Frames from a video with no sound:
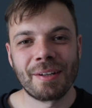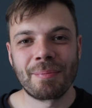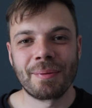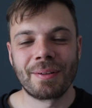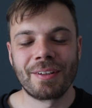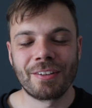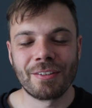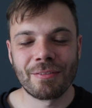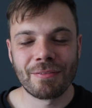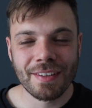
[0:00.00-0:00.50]
is
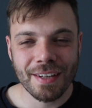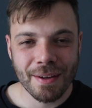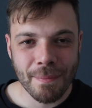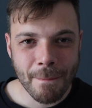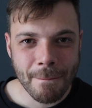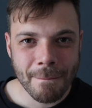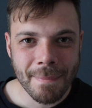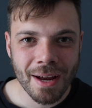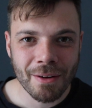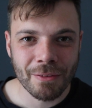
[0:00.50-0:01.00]
because of the
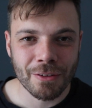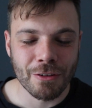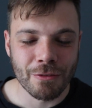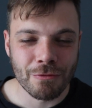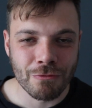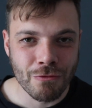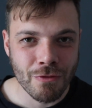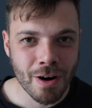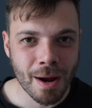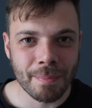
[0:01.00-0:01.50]
amount
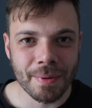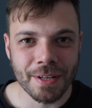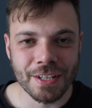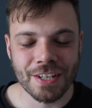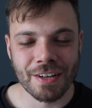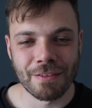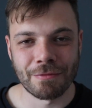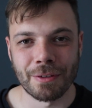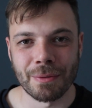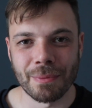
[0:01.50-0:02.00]
of
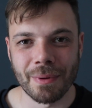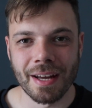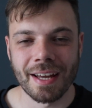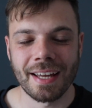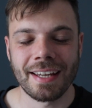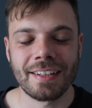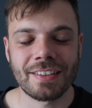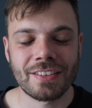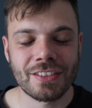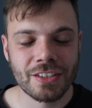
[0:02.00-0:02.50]
rubbish
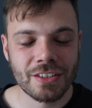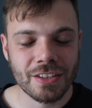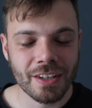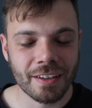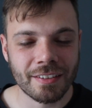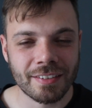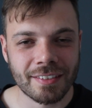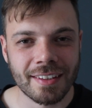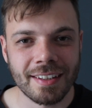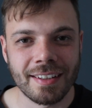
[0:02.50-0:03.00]
everywhere. It's
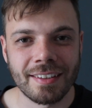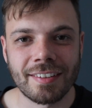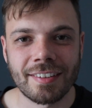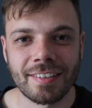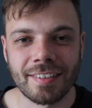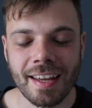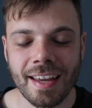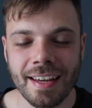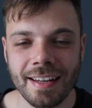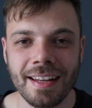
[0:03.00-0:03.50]
just
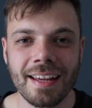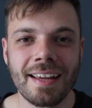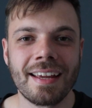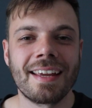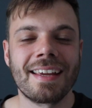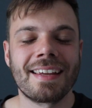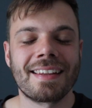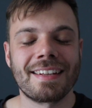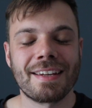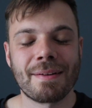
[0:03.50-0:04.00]
insane.
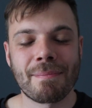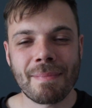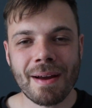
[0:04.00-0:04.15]
The